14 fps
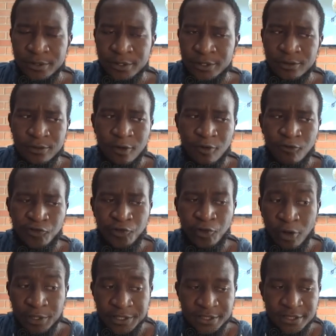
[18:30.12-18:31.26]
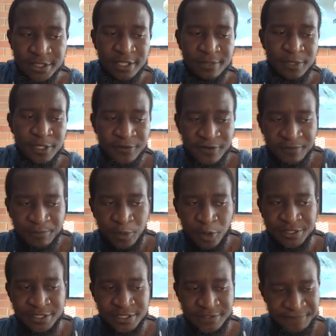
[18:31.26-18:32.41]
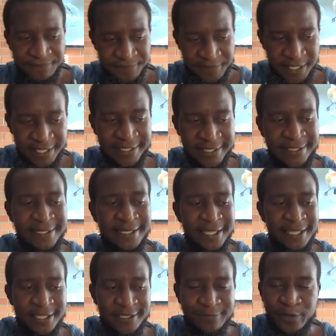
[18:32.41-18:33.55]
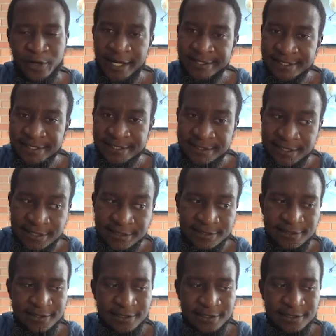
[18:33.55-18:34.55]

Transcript: you know, overall, it's a positive thing that the prize exists,